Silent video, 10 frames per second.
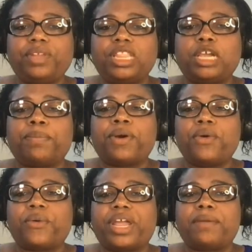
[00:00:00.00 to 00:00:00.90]
their
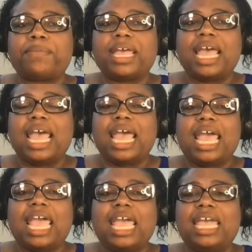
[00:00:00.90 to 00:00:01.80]
program,
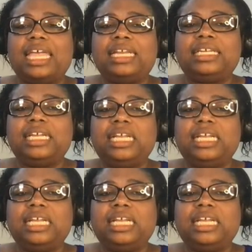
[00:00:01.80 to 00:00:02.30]
and